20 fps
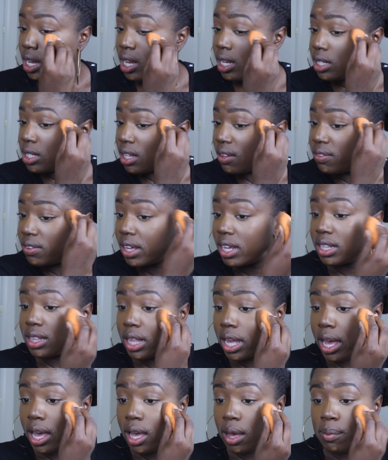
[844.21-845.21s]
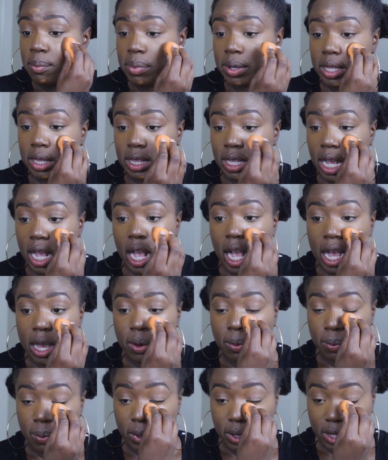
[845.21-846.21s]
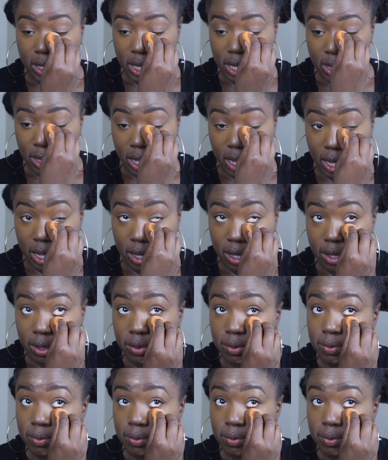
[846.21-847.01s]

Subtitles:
and stuff like that, but they really, like,